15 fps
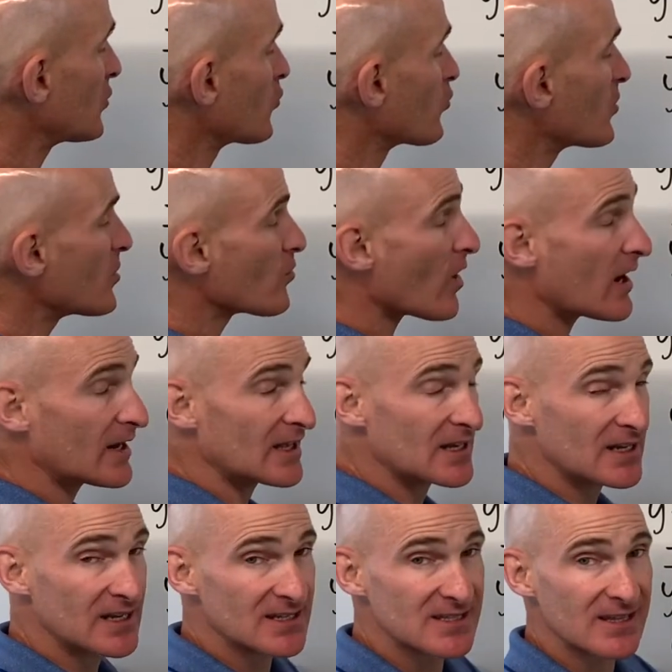rewriting it
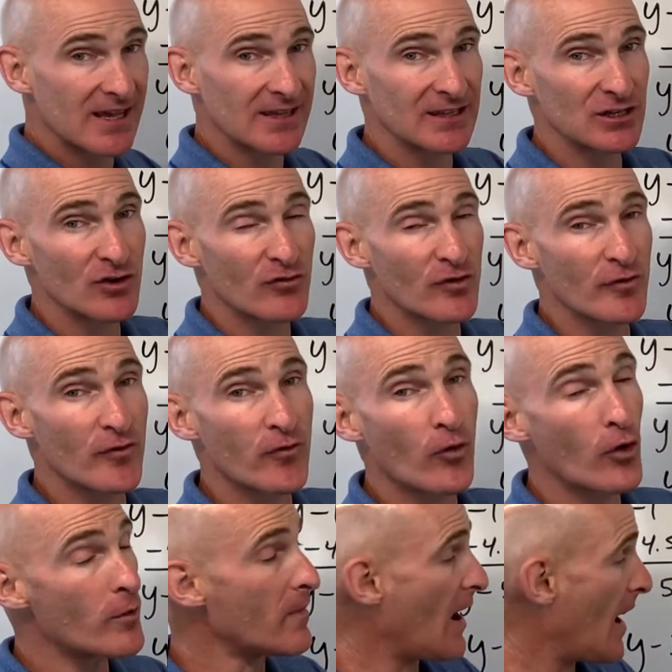in a slightly different
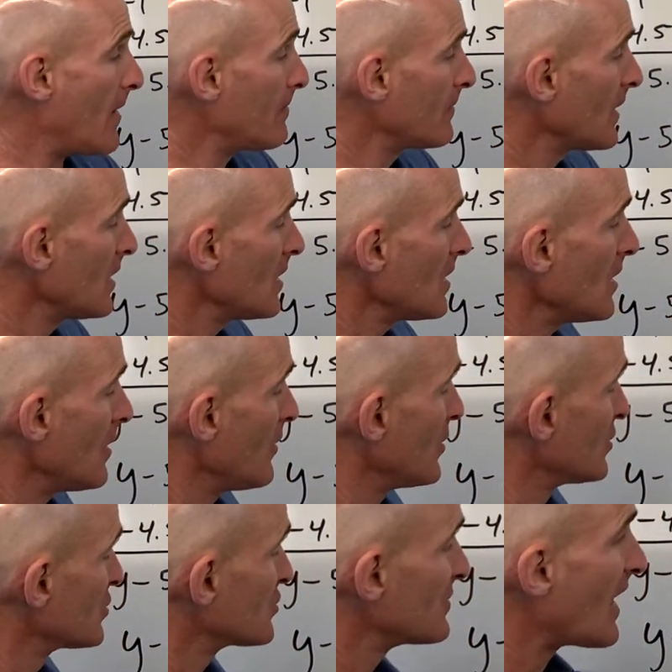format.
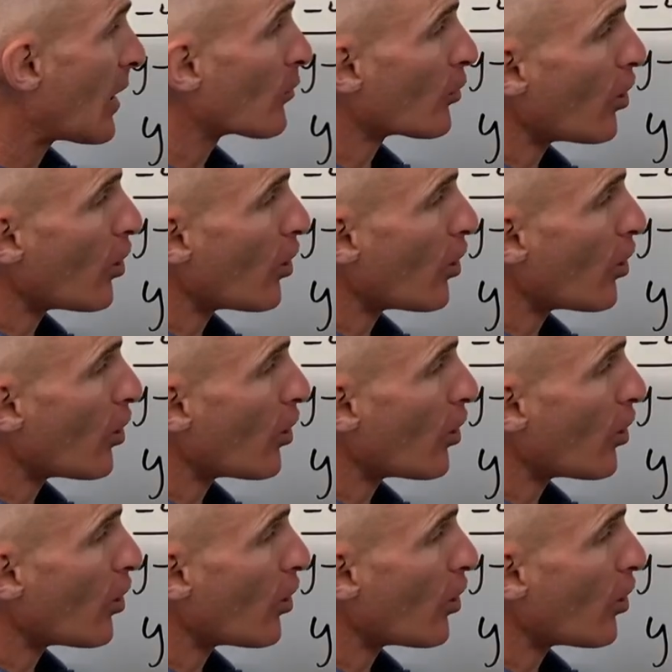So now we're